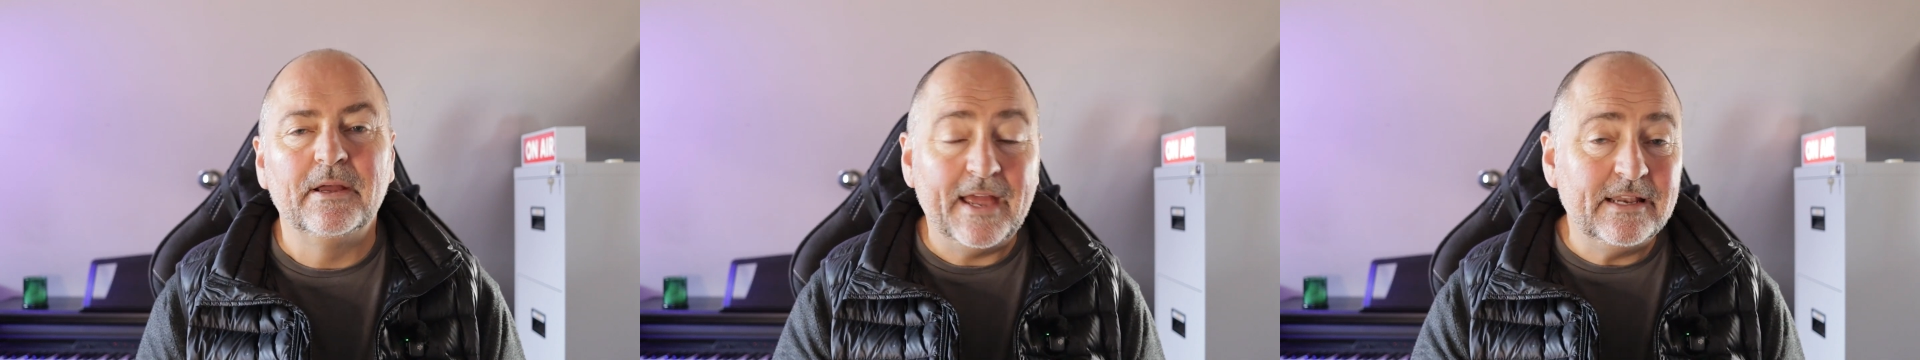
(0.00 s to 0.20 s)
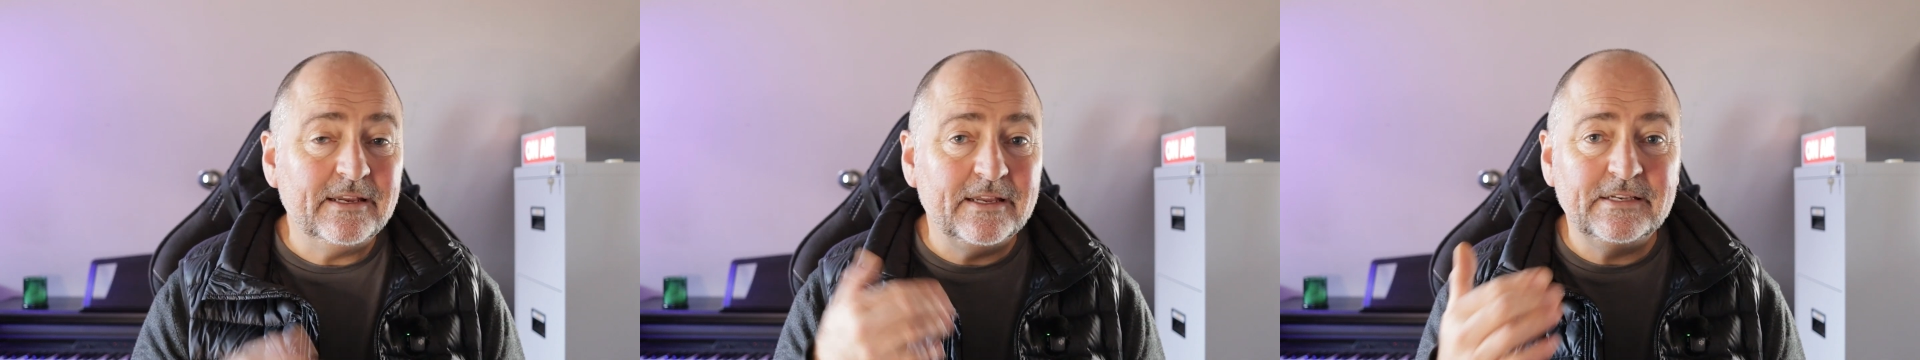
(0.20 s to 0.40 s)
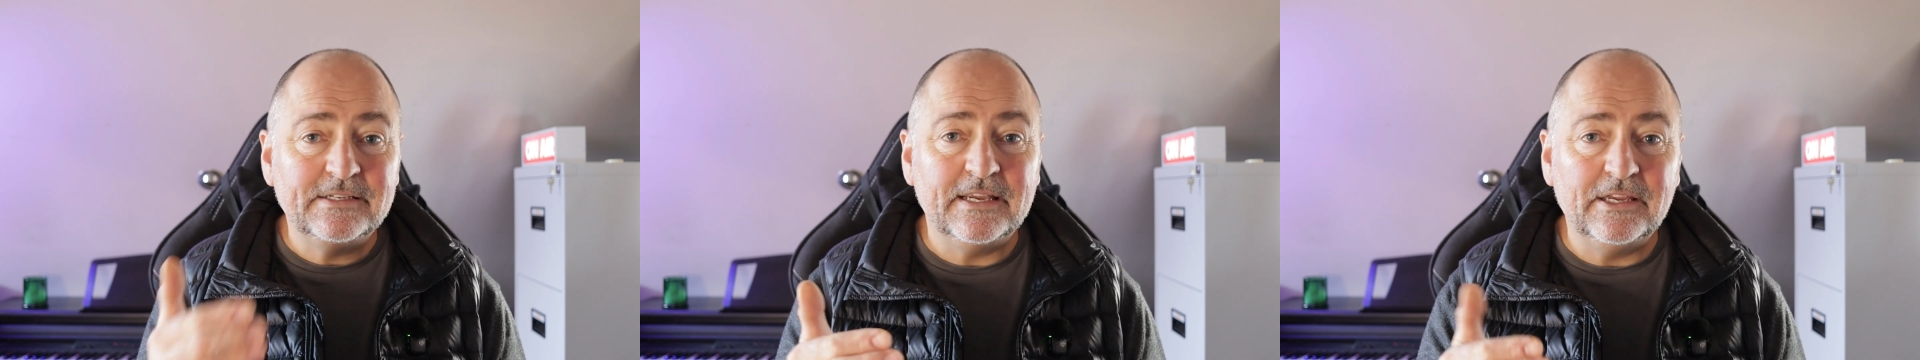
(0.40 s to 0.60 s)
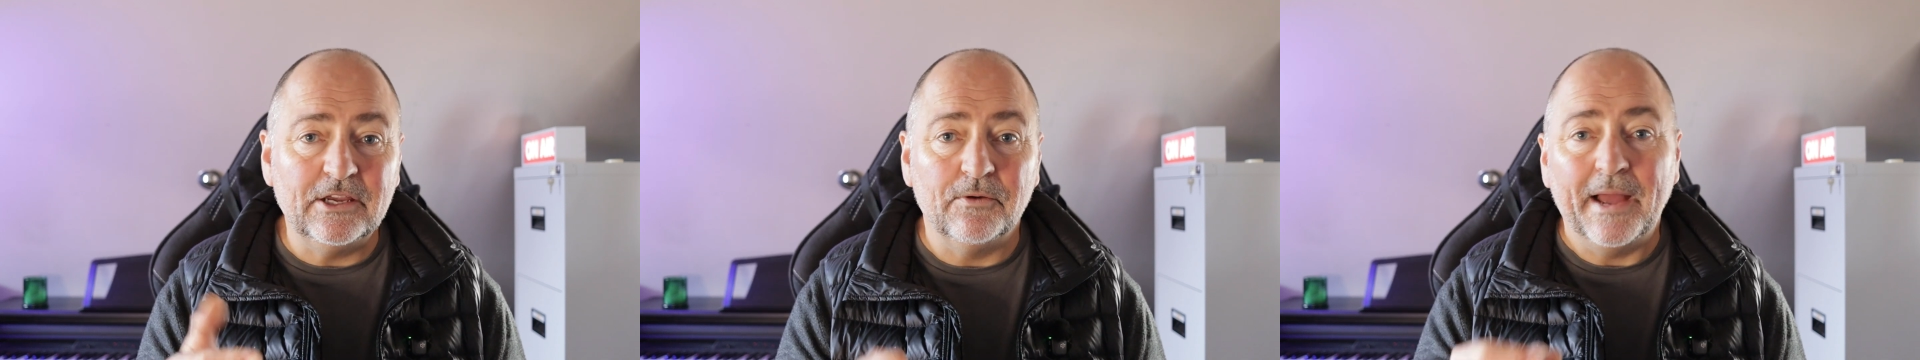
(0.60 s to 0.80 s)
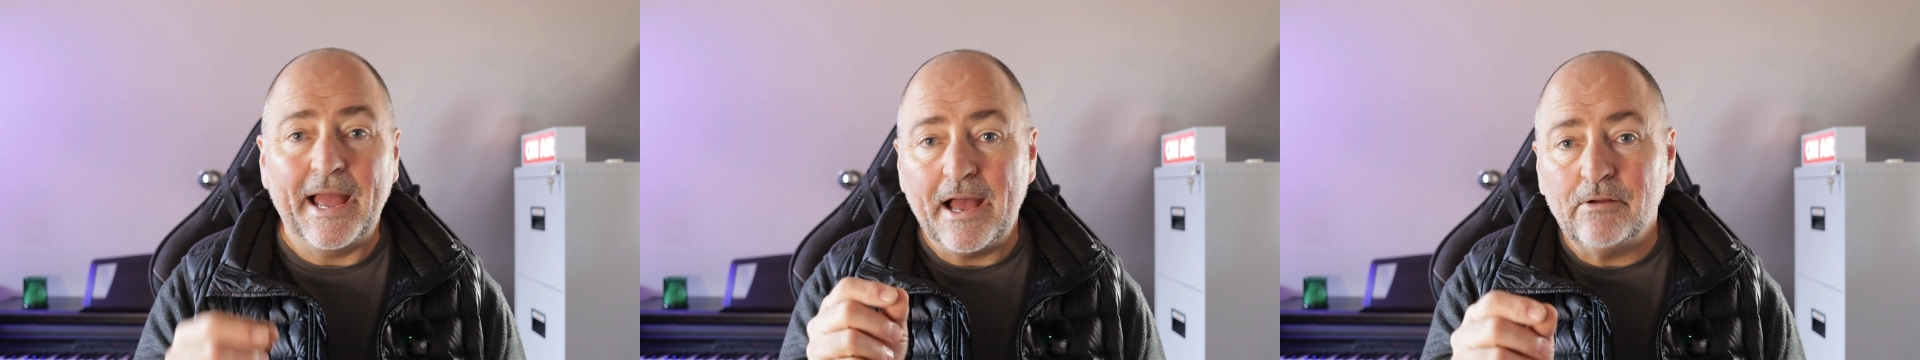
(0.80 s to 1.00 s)
Then
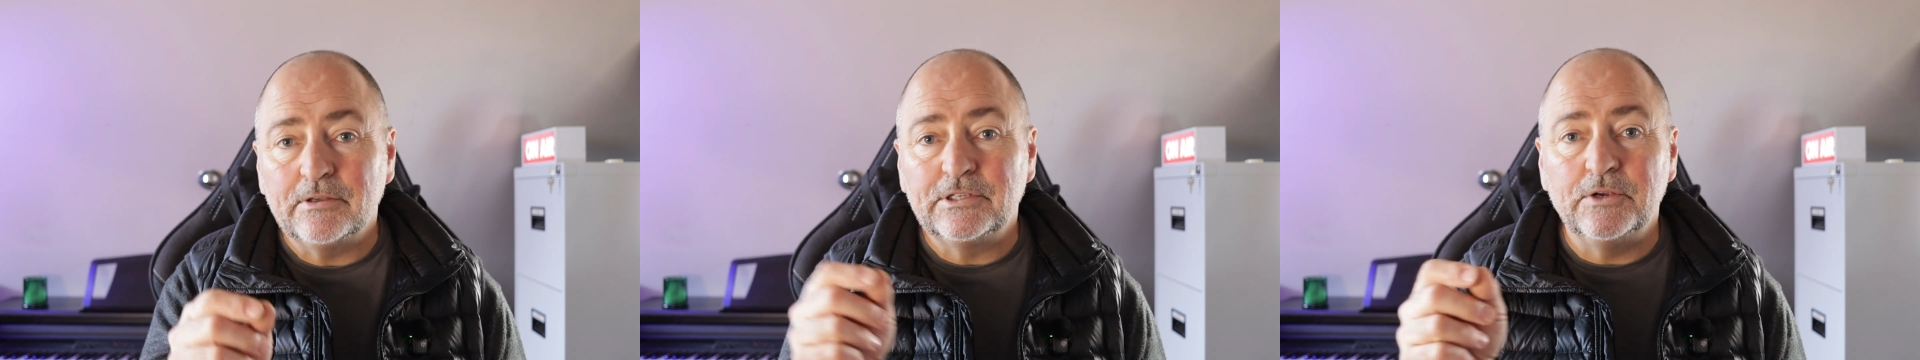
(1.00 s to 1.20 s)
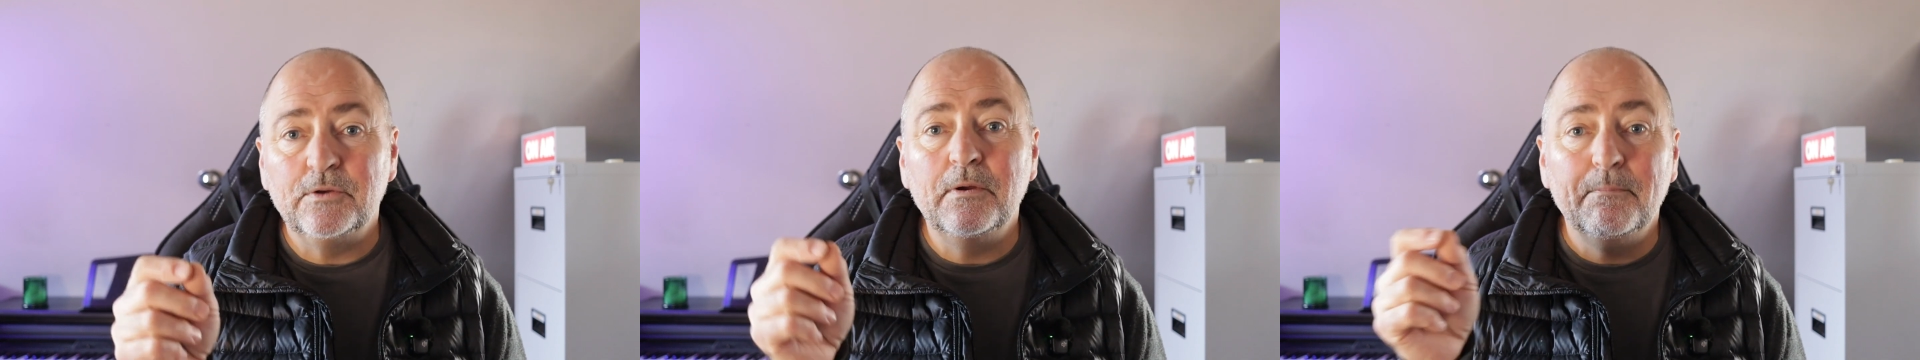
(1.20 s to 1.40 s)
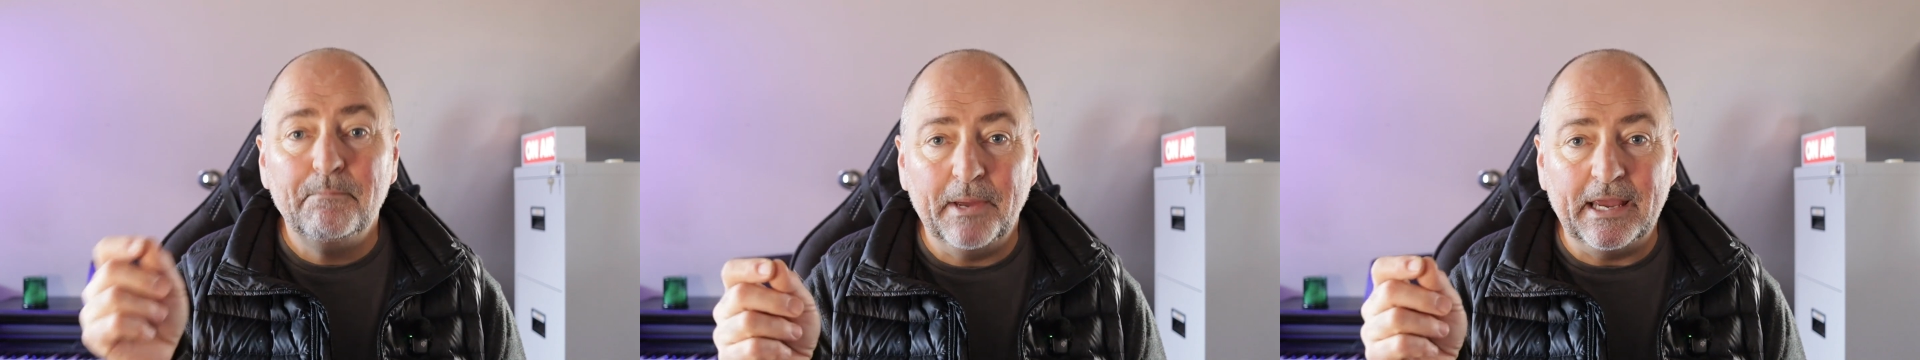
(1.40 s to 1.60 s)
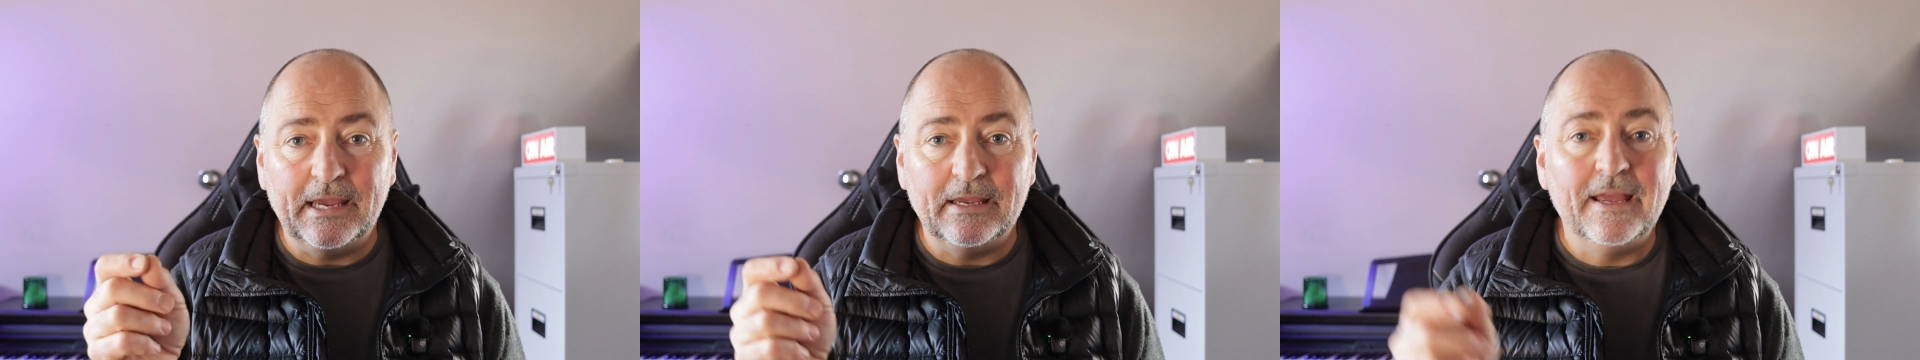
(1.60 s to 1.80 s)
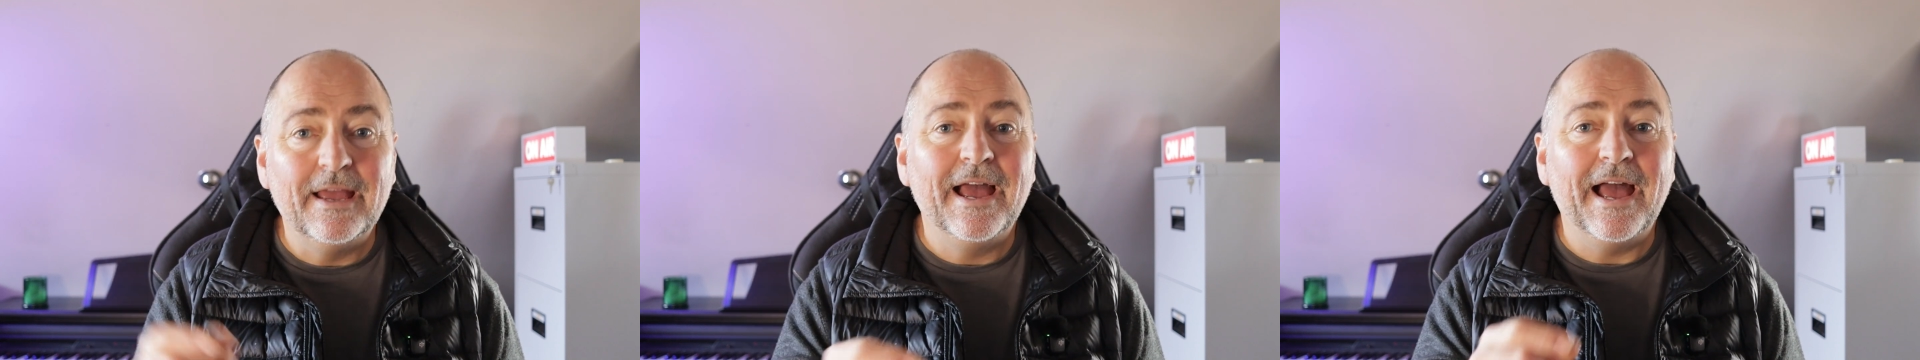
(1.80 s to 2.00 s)
continue how to B,